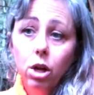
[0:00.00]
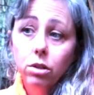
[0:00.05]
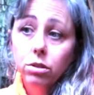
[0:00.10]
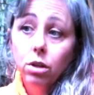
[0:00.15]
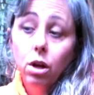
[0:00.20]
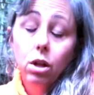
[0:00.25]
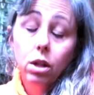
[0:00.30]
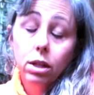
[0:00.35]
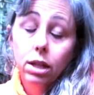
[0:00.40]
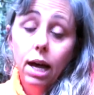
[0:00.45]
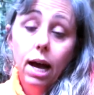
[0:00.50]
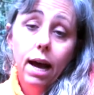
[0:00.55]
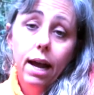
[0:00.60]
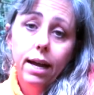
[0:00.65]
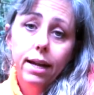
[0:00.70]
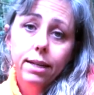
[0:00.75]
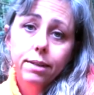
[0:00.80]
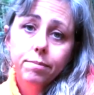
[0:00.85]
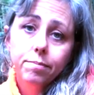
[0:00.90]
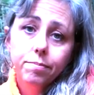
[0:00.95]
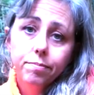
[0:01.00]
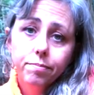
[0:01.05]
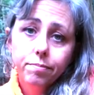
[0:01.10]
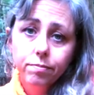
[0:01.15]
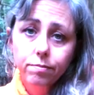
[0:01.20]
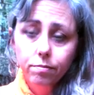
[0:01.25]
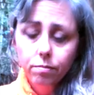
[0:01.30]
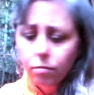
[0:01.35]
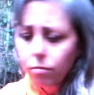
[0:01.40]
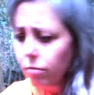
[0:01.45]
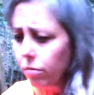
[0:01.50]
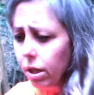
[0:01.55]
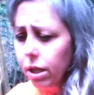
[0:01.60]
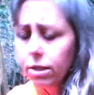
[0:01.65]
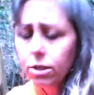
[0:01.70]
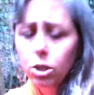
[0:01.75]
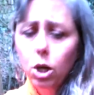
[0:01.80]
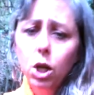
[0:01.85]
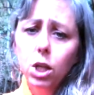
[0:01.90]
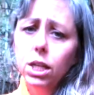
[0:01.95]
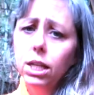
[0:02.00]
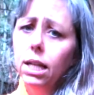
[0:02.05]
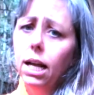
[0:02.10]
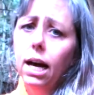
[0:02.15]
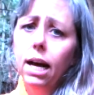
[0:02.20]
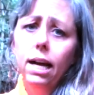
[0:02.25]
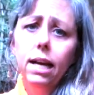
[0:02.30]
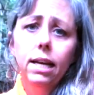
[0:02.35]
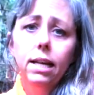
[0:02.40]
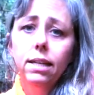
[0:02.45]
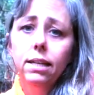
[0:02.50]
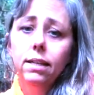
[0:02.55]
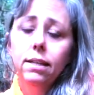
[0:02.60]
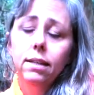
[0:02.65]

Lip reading: It's all a lie. It's all a lie.